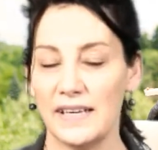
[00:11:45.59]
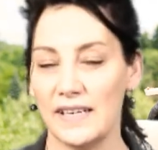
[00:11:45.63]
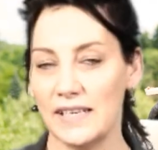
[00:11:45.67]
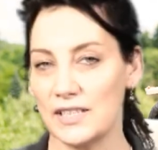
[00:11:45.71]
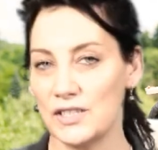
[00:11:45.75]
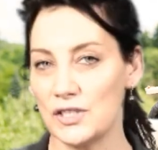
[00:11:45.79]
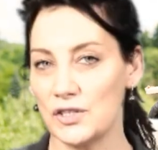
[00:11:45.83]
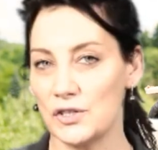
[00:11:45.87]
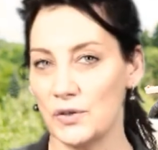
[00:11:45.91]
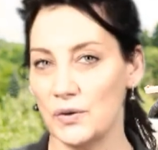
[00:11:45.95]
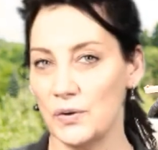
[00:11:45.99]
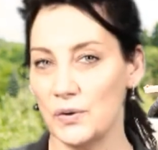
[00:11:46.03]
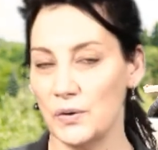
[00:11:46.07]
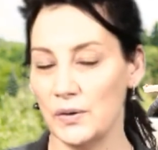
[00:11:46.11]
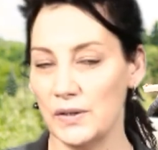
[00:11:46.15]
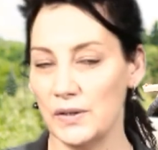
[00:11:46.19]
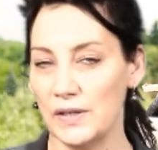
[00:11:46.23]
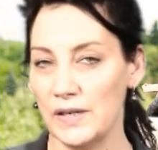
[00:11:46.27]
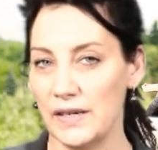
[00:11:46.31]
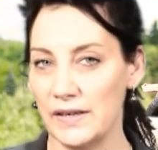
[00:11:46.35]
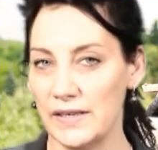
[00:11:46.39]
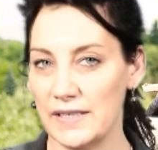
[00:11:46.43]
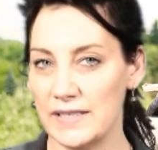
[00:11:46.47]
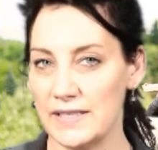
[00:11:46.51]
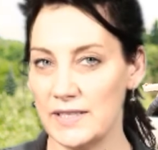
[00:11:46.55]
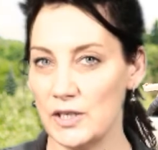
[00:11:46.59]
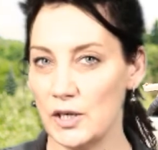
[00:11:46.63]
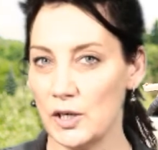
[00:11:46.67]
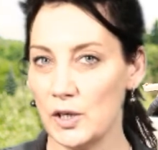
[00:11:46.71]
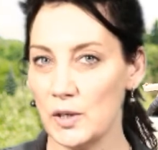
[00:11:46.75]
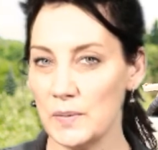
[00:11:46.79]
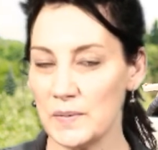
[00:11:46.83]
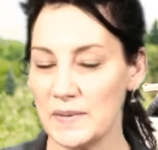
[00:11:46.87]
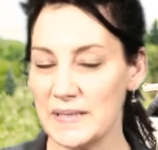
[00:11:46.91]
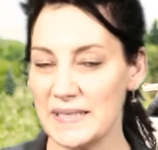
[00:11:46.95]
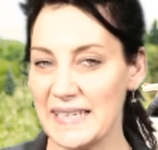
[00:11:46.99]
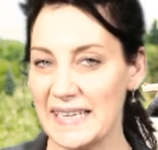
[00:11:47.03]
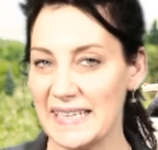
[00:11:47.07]
extraordinary
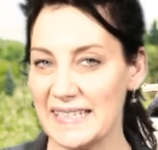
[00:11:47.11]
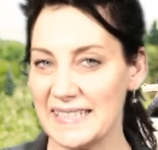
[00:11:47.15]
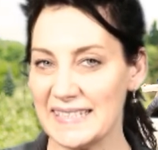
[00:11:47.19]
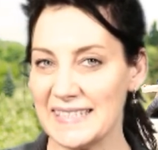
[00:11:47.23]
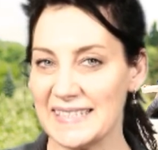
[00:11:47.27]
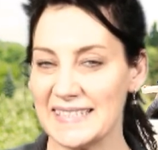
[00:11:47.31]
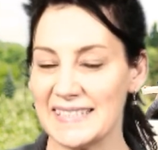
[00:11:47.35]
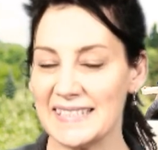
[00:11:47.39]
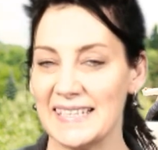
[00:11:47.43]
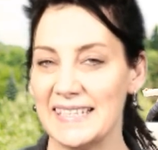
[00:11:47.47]
circumstances.